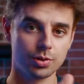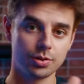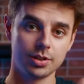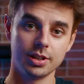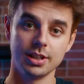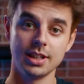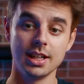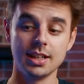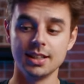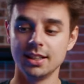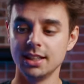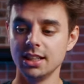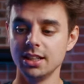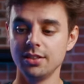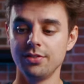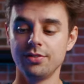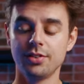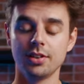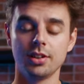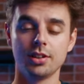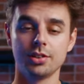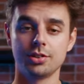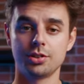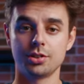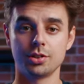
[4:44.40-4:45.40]
or an ND
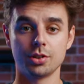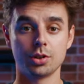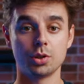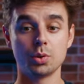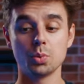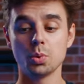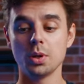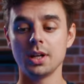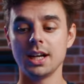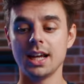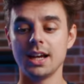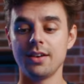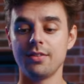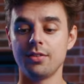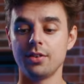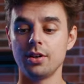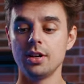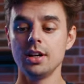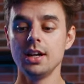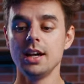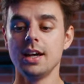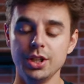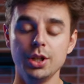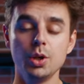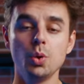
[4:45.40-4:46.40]
filter or
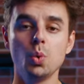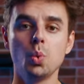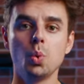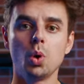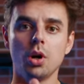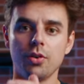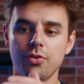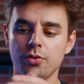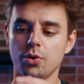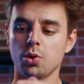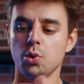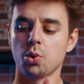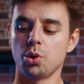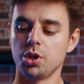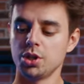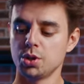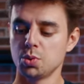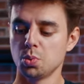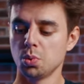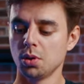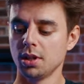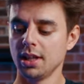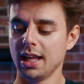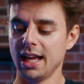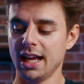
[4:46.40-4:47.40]
whatever, you of course
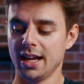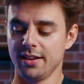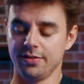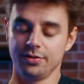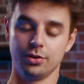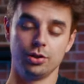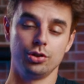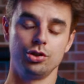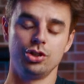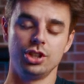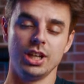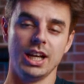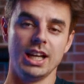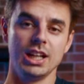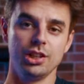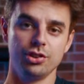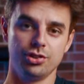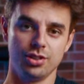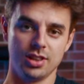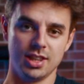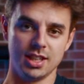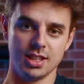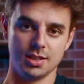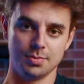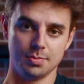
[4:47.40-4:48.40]
will have to
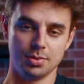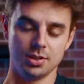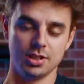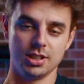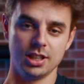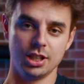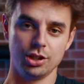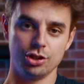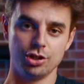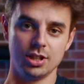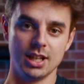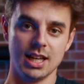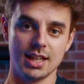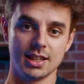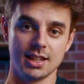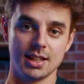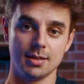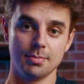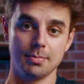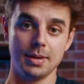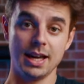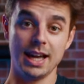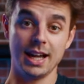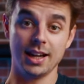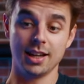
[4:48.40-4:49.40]
change this position at the
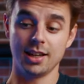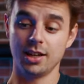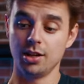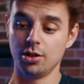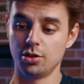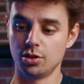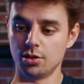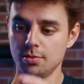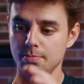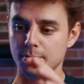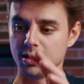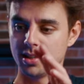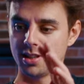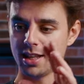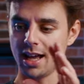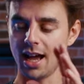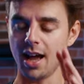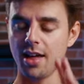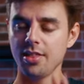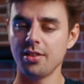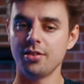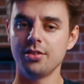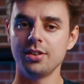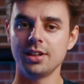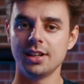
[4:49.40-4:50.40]
back here. But
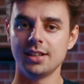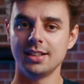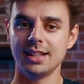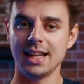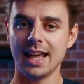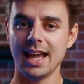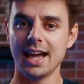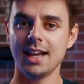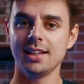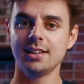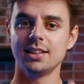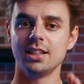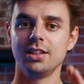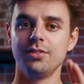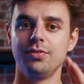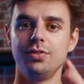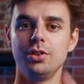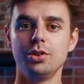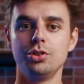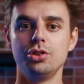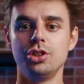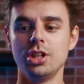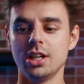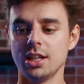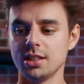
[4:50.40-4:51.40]
other than that, if
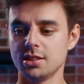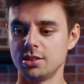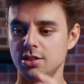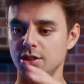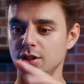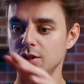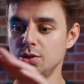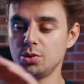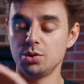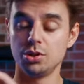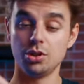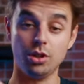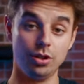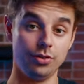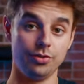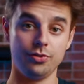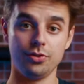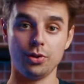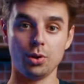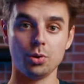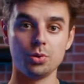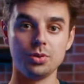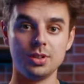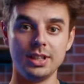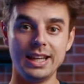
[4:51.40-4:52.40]
you just use your
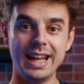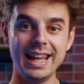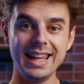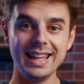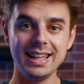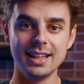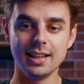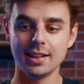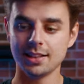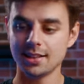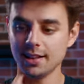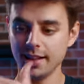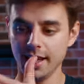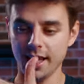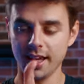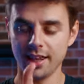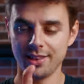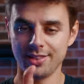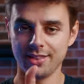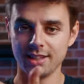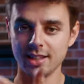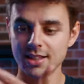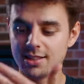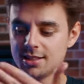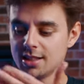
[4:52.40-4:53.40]
phone naked
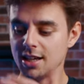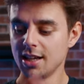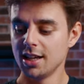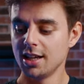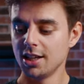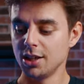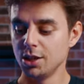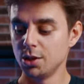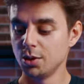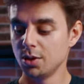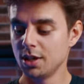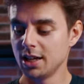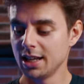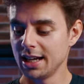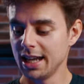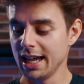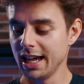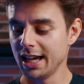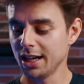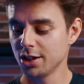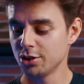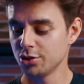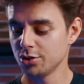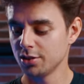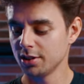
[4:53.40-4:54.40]
like this, you can
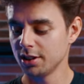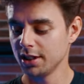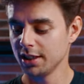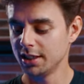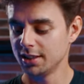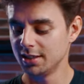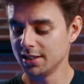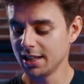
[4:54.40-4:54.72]
actually